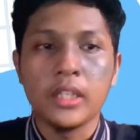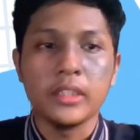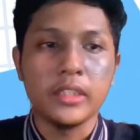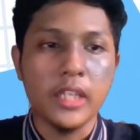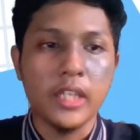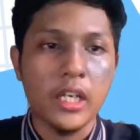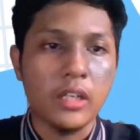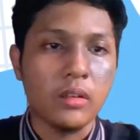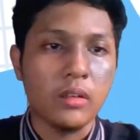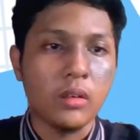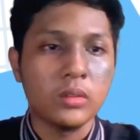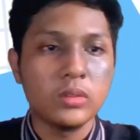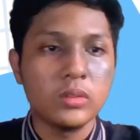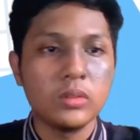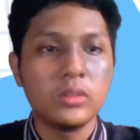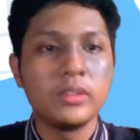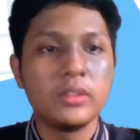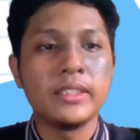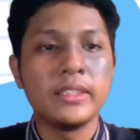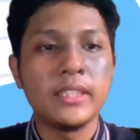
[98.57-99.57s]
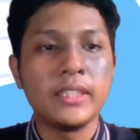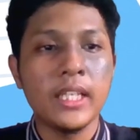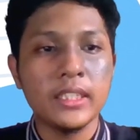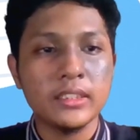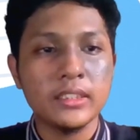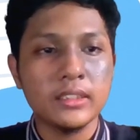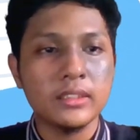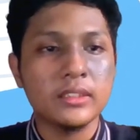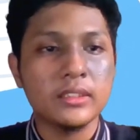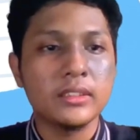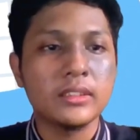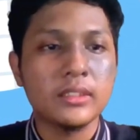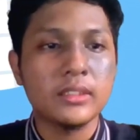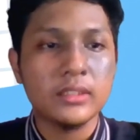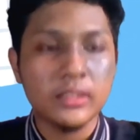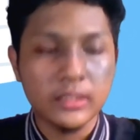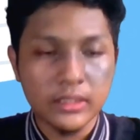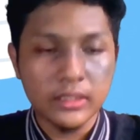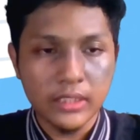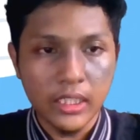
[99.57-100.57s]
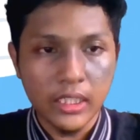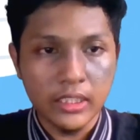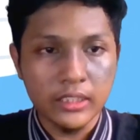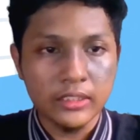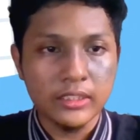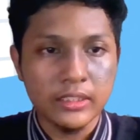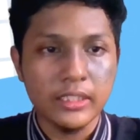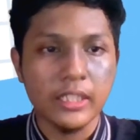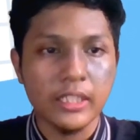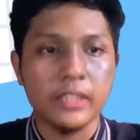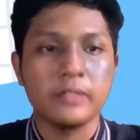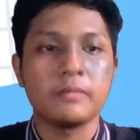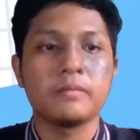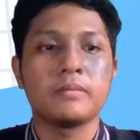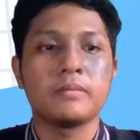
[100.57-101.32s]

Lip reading: Now, on to the second slide.